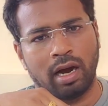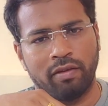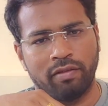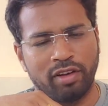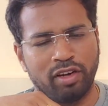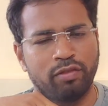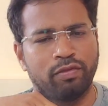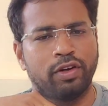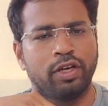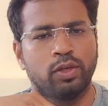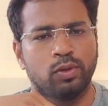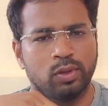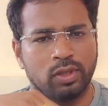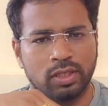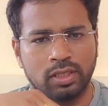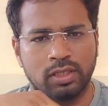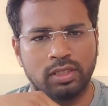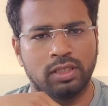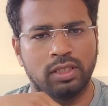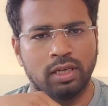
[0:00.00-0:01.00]
verify your
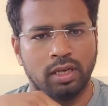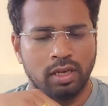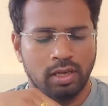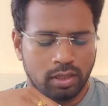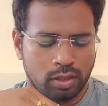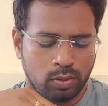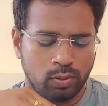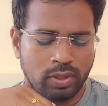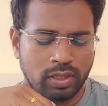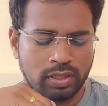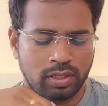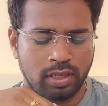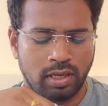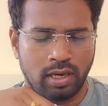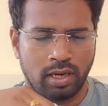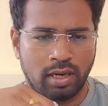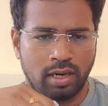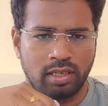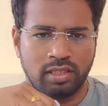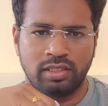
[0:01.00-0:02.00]

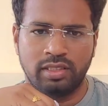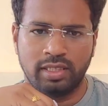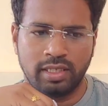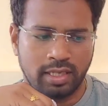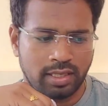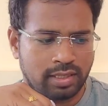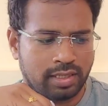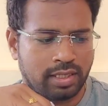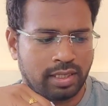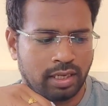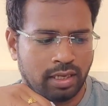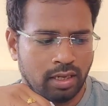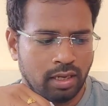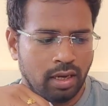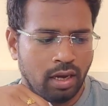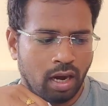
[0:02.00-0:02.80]
GST.